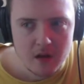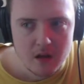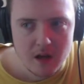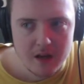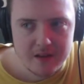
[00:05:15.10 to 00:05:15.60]

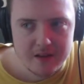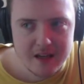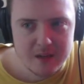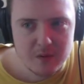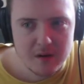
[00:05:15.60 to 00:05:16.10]
And
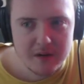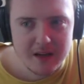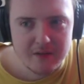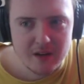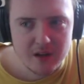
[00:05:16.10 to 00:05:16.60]
that's why when you
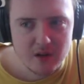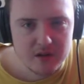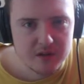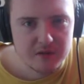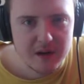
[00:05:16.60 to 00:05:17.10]
have like
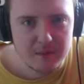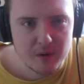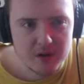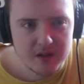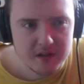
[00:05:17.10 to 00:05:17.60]
console
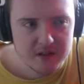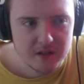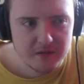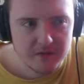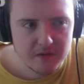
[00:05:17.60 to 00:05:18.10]
fanboys and stuff